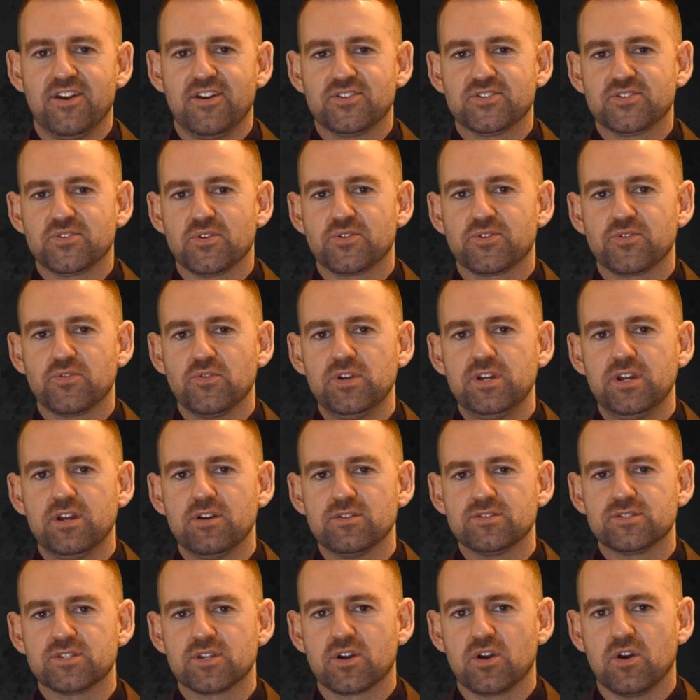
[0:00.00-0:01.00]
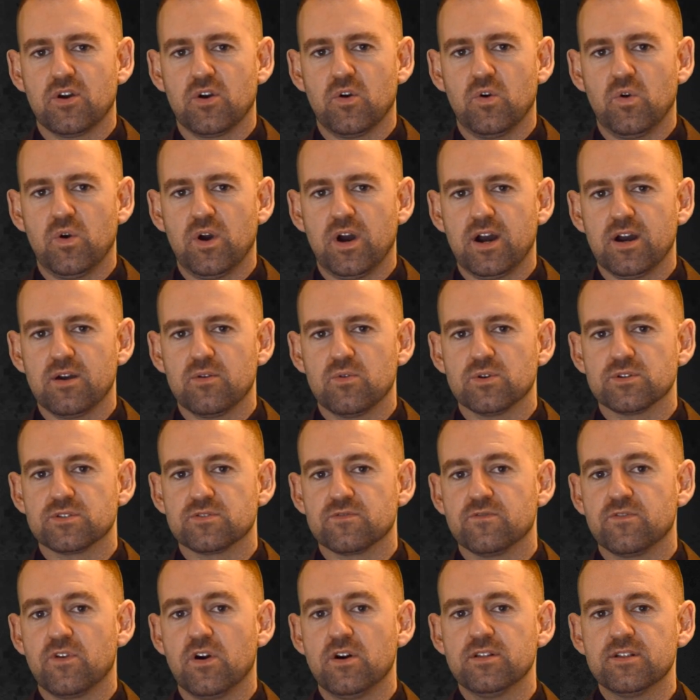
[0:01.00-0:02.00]
So 3 years ago, I was
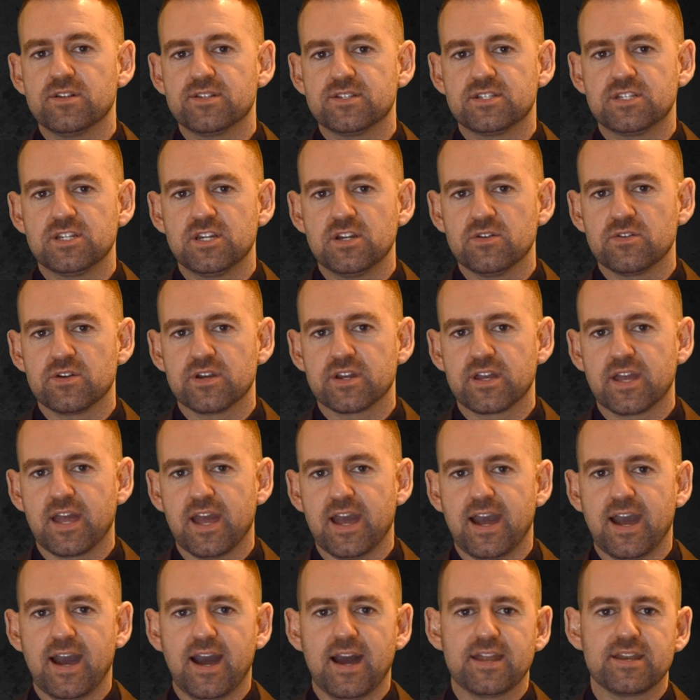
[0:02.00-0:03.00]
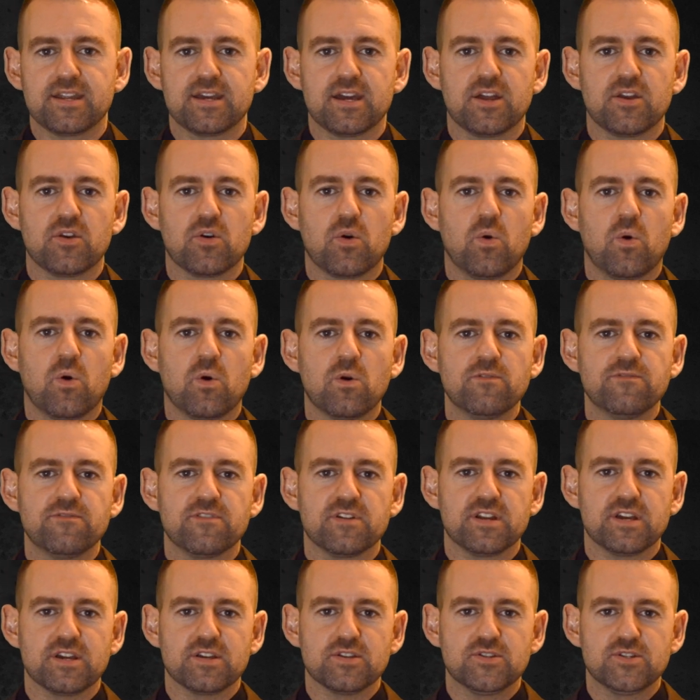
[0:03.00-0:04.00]
volunteering at an
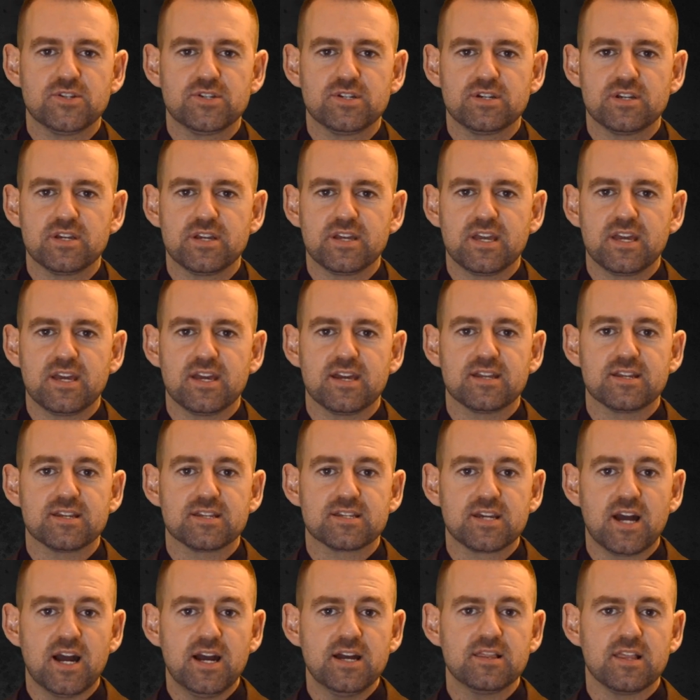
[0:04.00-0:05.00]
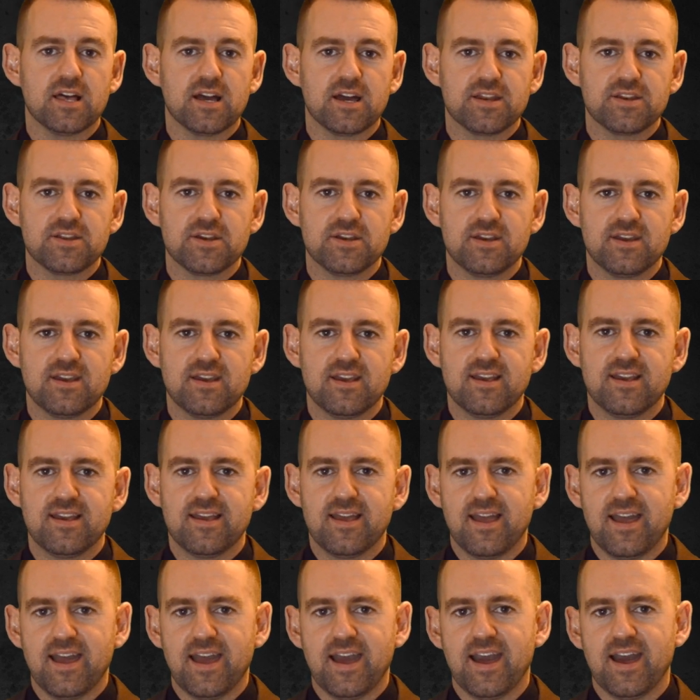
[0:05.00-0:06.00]
orphanage in Thailand,
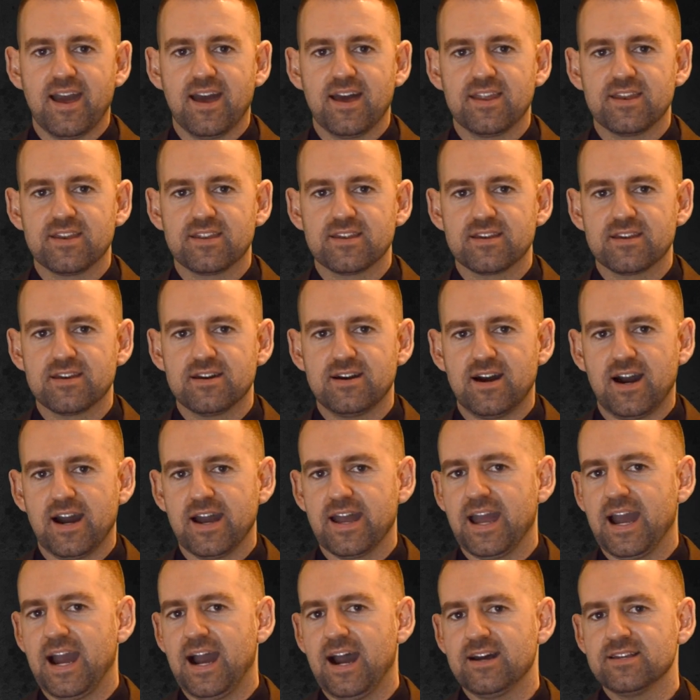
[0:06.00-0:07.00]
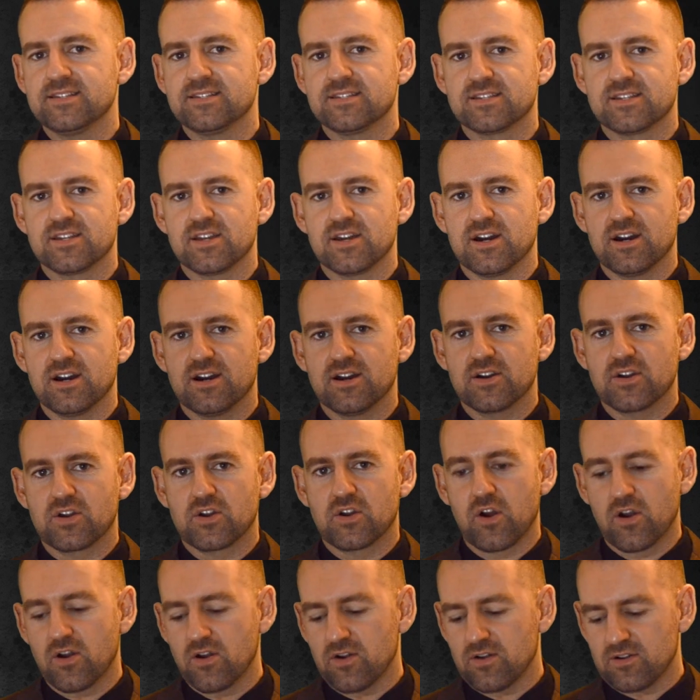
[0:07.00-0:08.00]
and I asked a
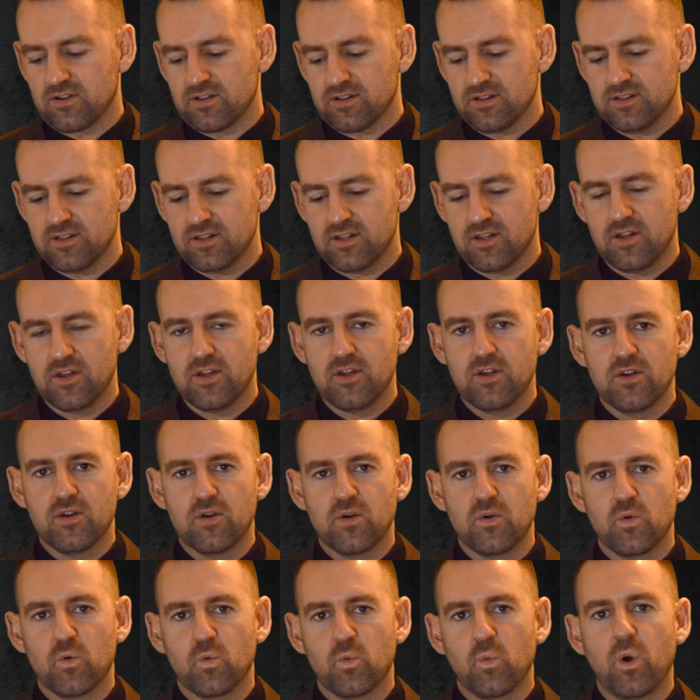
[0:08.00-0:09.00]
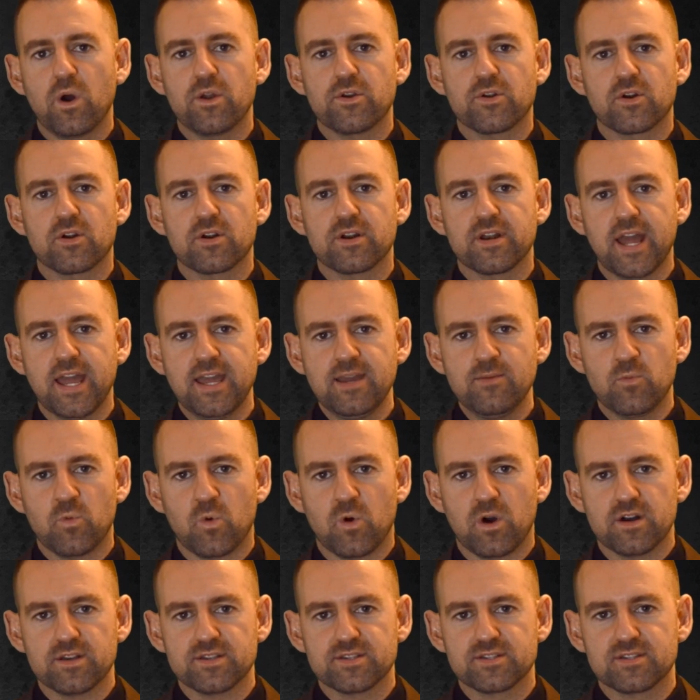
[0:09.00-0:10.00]
girl what her name
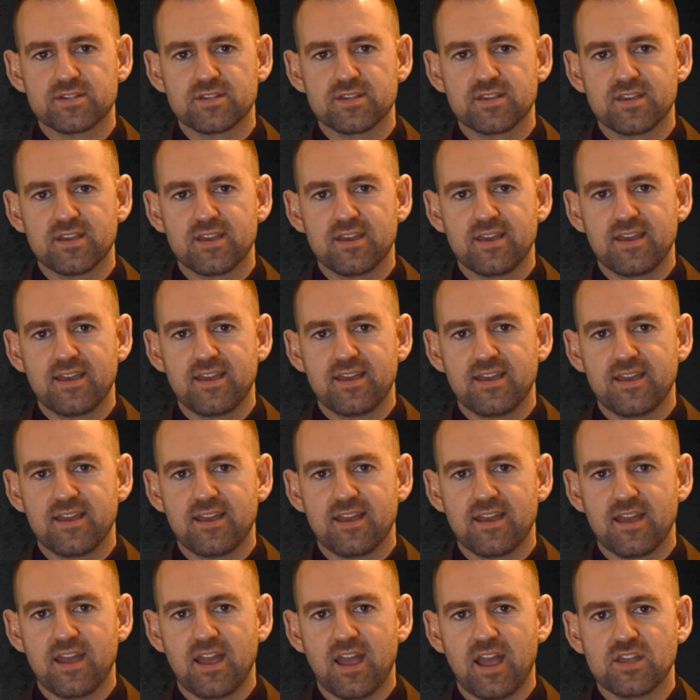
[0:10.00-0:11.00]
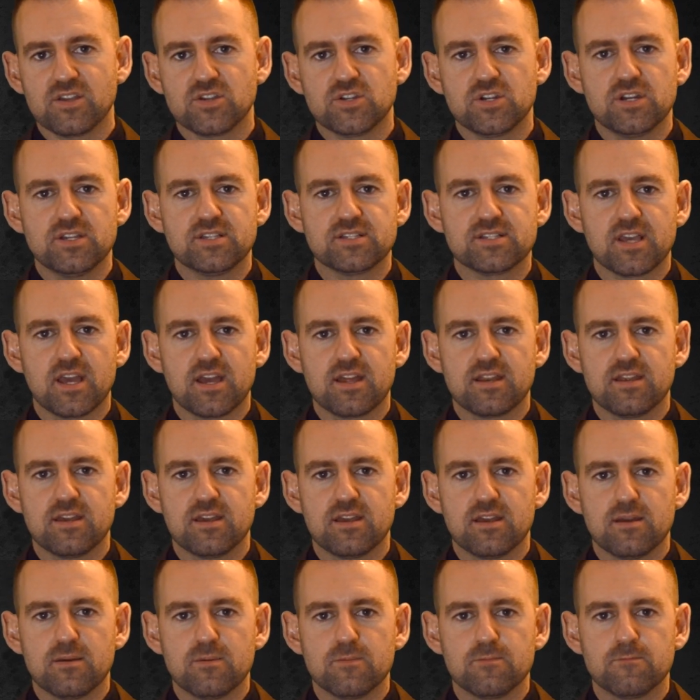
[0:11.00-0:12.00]
was, and she said,
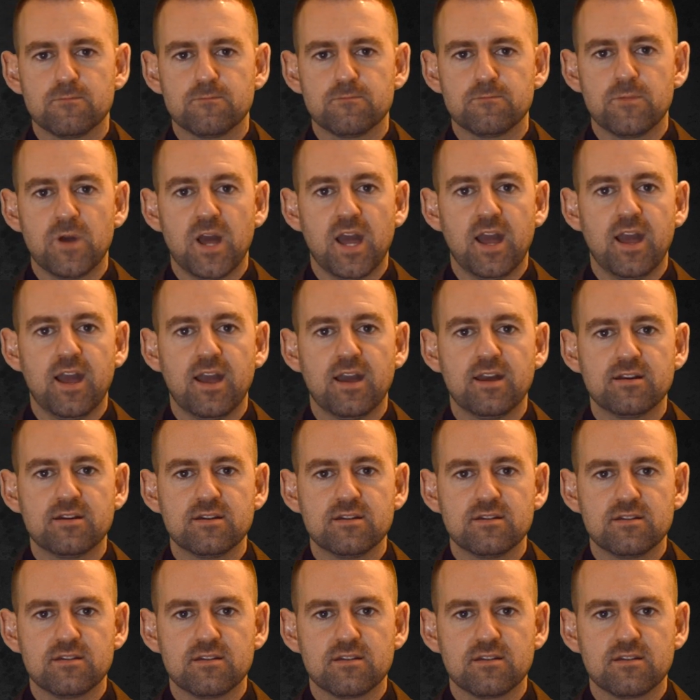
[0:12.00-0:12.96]
"Bang."